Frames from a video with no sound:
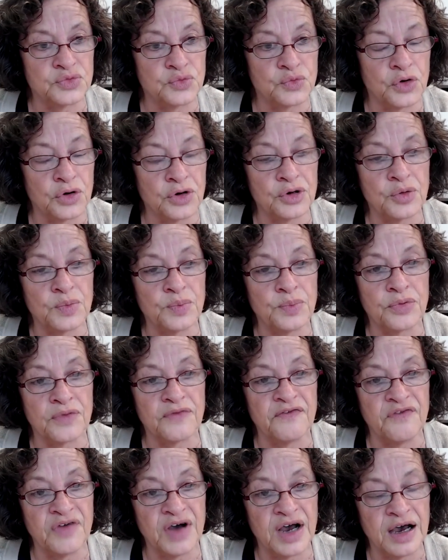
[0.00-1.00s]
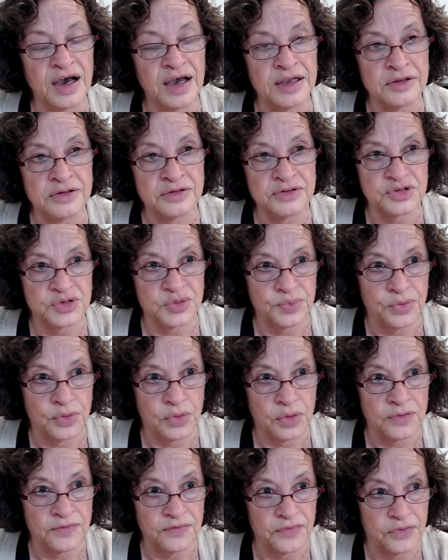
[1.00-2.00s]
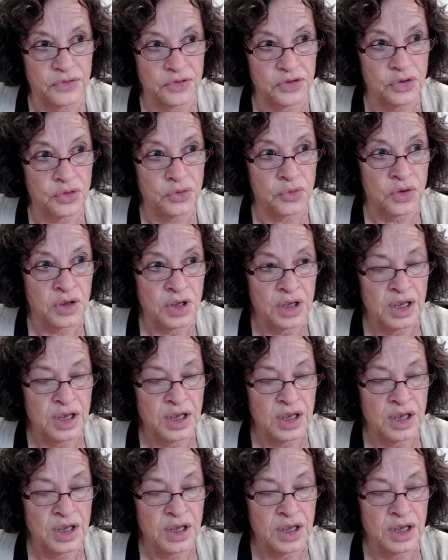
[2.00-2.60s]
We're going to provide support for you.